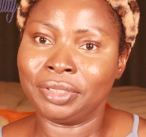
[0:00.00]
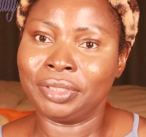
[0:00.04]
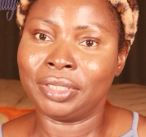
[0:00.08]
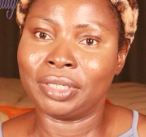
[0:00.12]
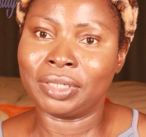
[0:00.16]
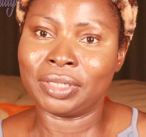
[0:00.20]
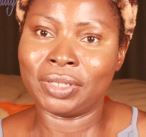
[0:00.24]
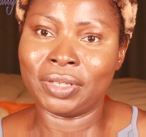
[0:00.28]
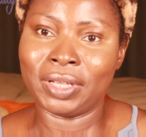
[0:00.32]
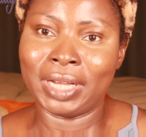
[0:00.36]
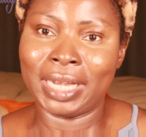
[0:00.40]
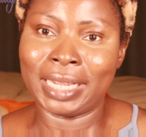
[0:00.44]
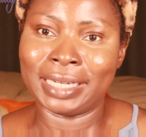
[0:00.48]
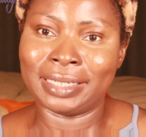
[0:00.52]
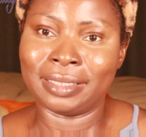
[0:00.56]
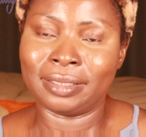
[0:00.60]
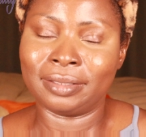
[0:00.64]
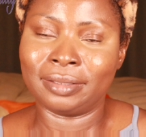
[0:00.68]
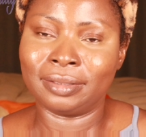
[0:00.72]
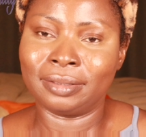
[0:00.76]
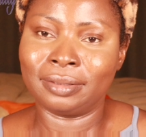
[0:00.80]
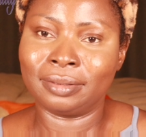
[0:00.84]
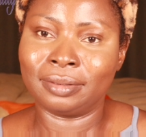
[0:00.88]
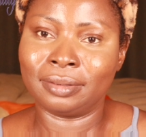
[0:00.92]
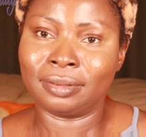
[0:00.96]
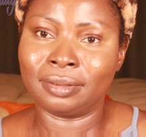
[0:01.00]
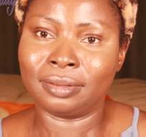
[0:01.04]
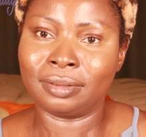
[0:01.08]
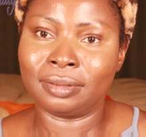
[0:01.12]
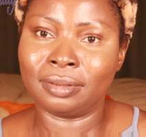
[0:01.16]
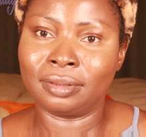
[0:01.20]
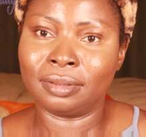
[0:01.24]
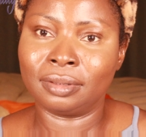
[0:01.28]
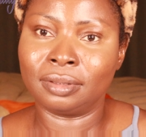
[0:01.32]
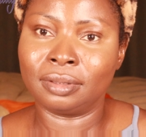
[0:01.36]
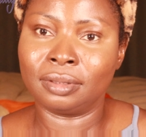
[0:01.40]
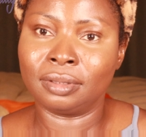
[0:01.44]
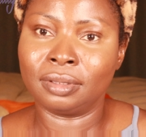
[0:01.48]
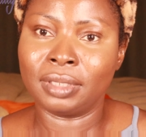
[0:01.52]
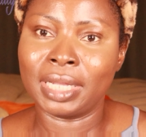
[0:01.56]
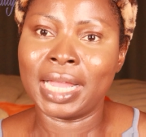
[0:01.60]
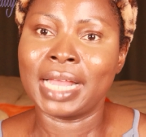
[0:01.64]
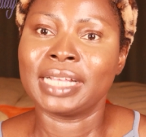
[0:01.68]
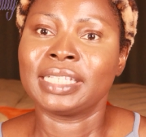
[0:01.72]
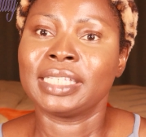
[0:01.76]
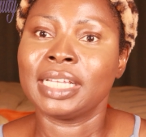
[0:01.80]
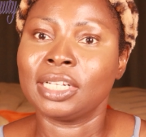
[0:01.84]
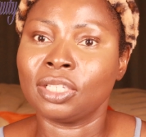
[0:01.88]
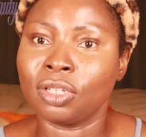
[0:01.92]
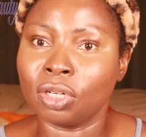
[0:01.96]
talk to you later
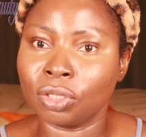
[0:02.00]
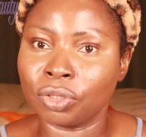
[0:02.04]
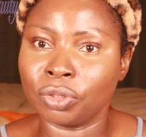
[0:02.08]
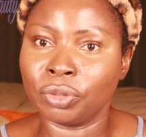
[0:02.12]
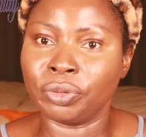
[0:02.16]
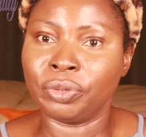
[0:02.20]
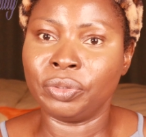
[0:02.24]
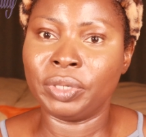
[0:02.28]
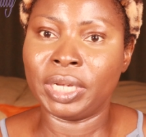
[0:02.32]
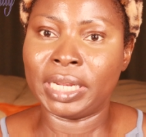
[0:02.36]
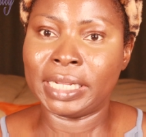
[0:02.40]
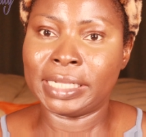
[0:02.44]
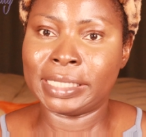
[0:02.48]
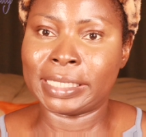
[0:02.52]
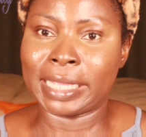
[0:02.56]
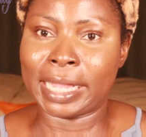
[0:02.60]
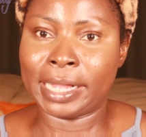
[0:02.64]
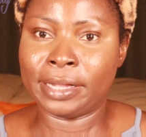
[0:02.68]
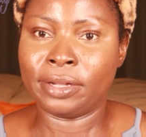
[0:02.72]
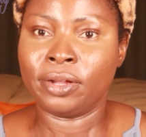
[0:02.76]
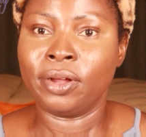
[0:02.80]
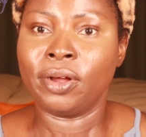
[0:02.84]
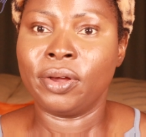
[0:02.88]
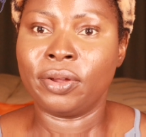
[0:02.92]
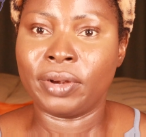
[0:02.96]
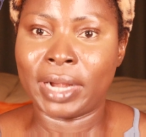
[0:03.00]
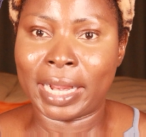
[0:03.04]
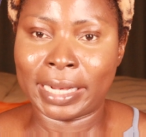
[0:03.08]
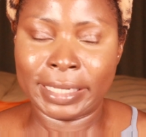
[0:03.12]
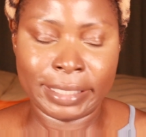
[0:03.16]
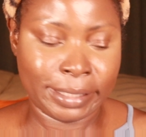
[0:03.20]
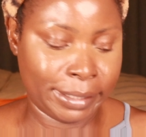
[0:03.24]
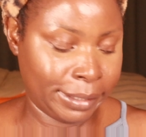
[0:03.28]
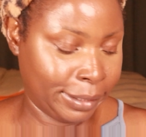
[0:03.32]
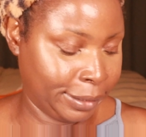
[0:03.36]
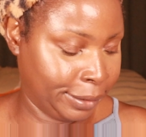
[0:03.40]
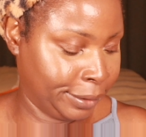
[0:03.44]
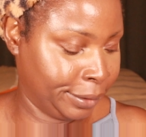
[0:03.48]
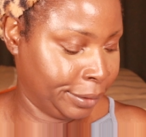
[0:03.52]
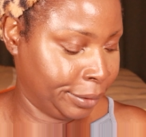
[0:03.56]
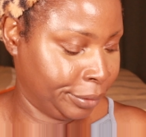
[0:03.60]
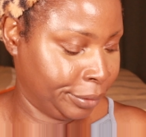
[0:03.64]
i said talk to you later all right